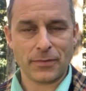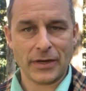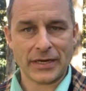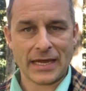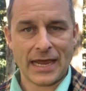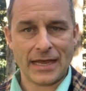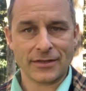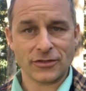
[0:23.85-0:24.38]
by
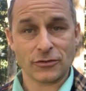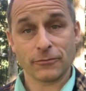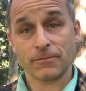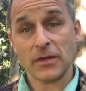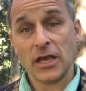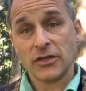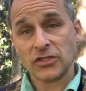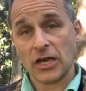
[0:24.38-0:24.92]
council.
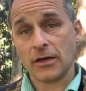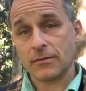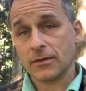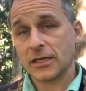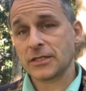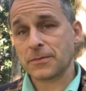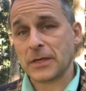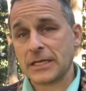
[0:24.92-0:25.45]
So
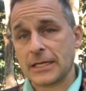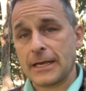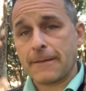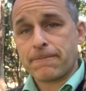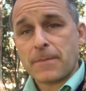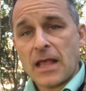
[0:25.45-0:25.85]
let's be clear.